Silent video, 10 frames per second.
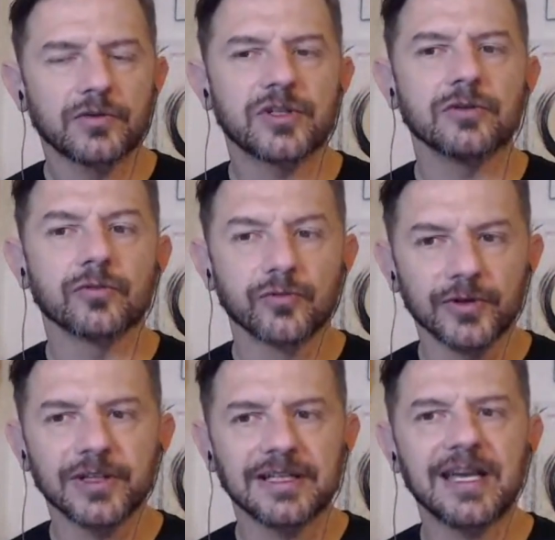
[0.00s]
to
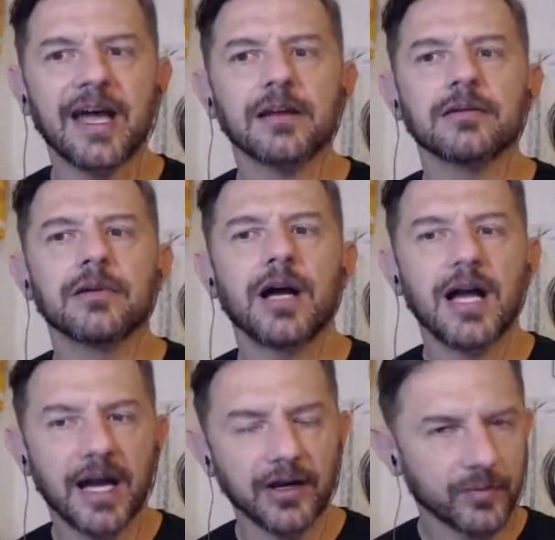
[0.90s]
really get
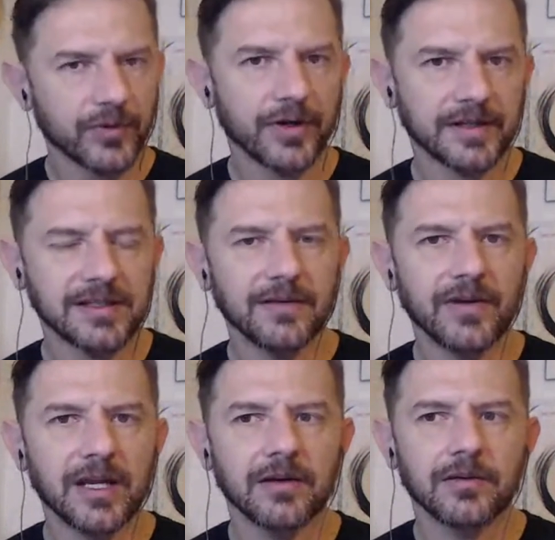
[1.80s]
higher
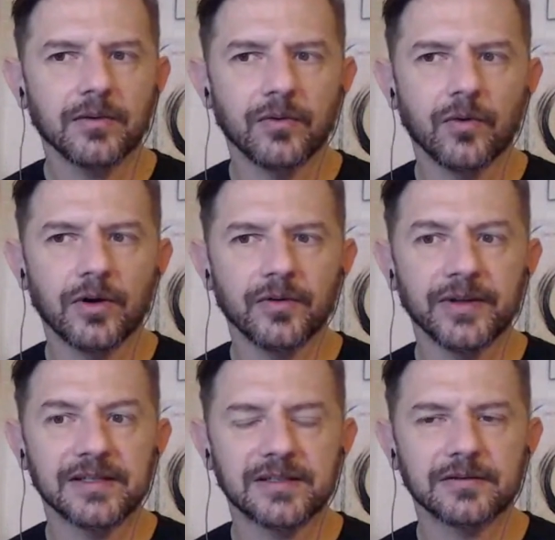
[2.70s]
productivity, or at
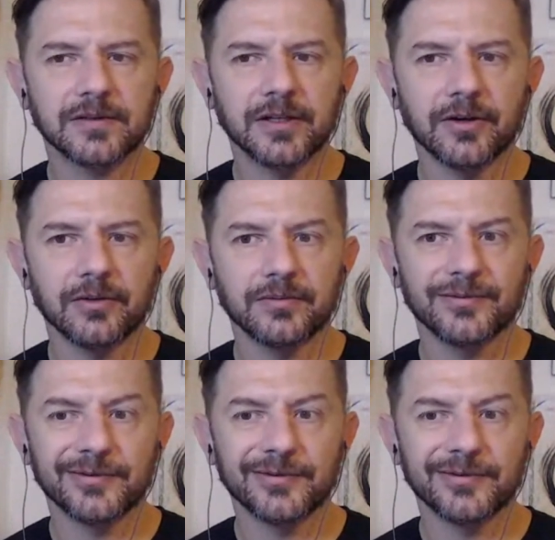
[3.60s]
least, you know,